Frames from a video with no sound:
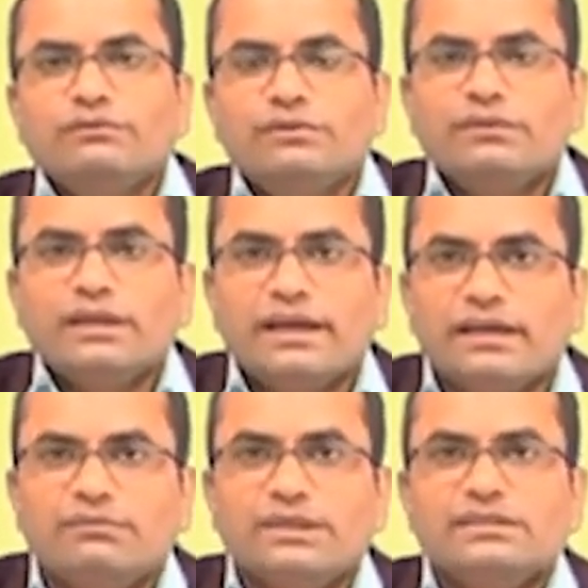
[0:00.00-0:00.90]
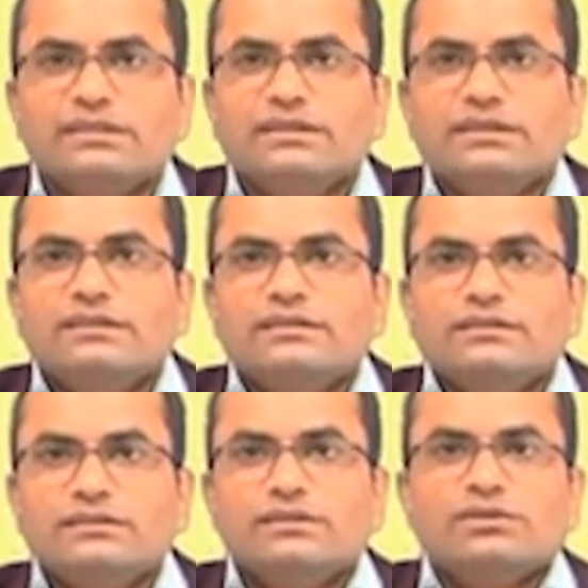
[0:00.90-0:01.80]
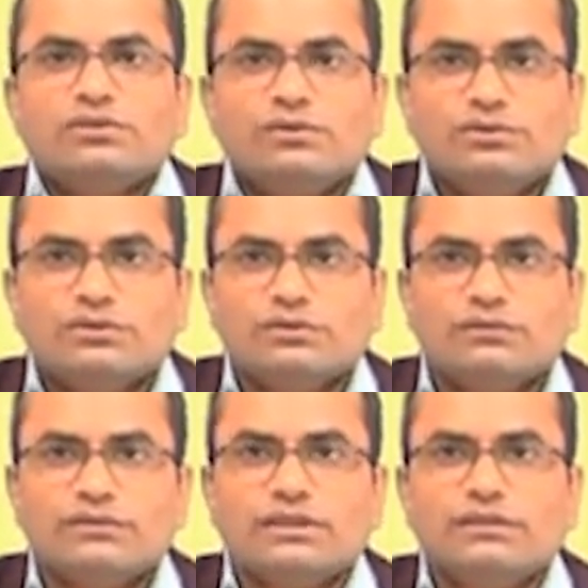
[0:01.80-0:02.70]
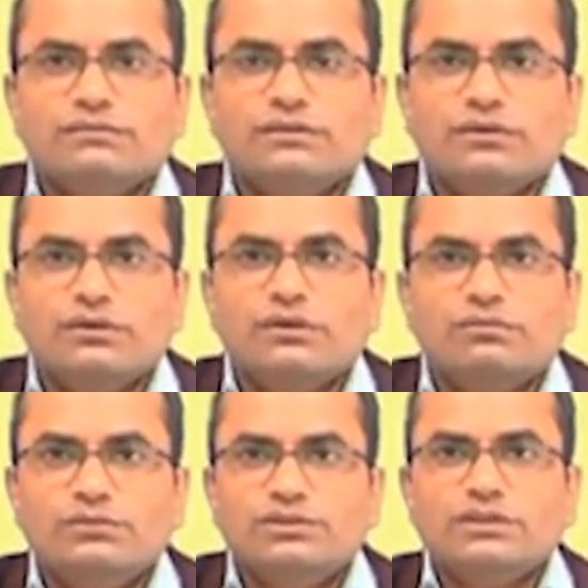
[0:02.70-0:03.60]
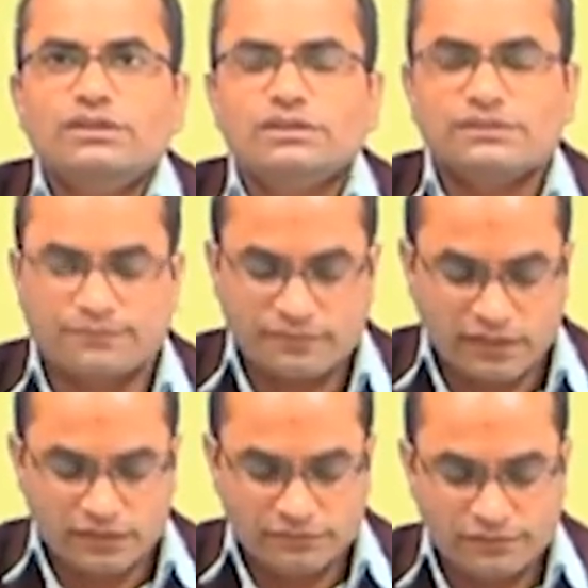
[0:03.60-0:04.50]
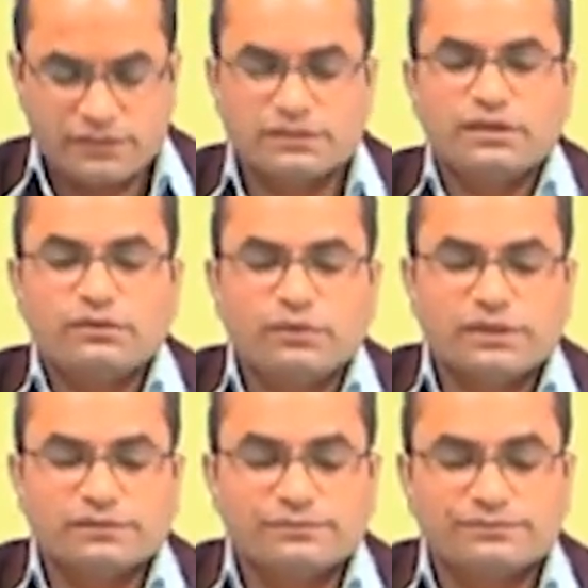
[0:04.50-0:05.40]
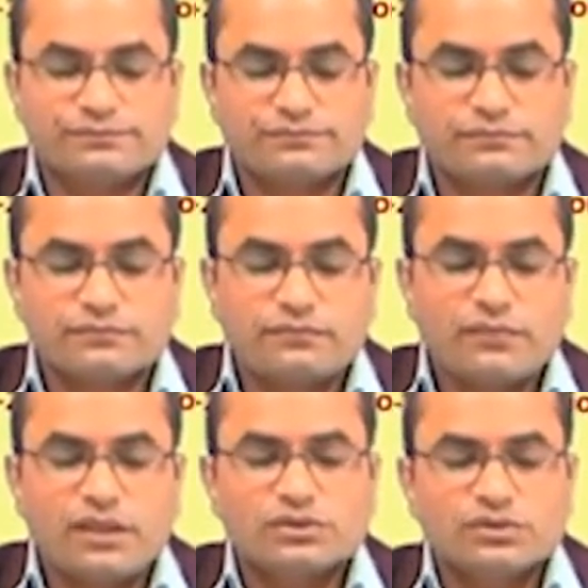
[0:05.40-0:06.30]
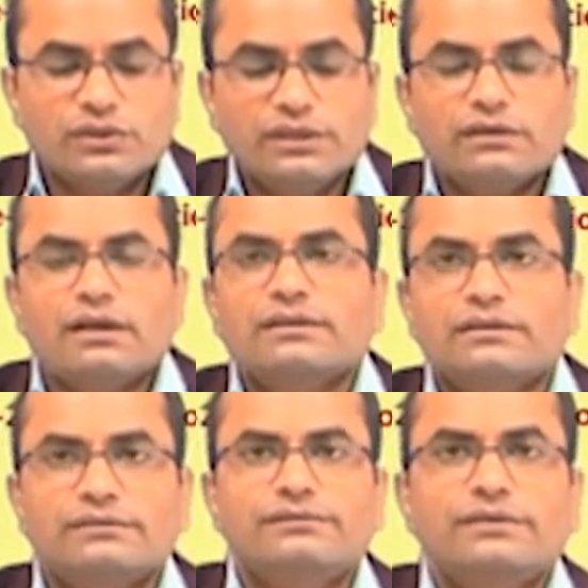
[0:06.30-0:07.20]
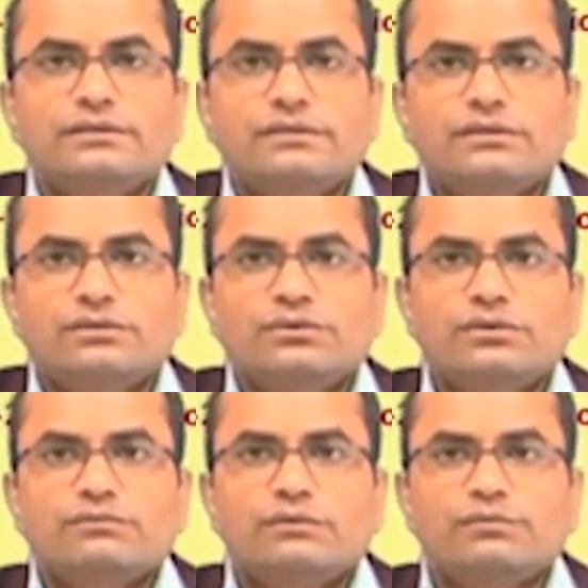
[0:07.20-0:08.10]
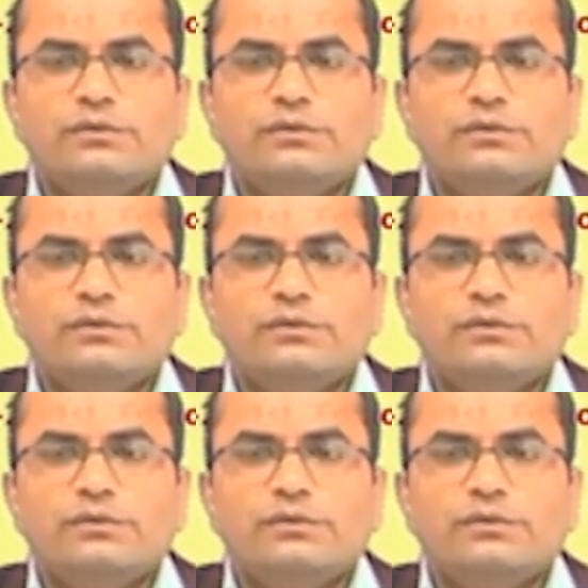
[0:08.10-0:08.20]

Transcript: we will get basically the general solution of the given non-homogeneous differential equation. So, here are the references used for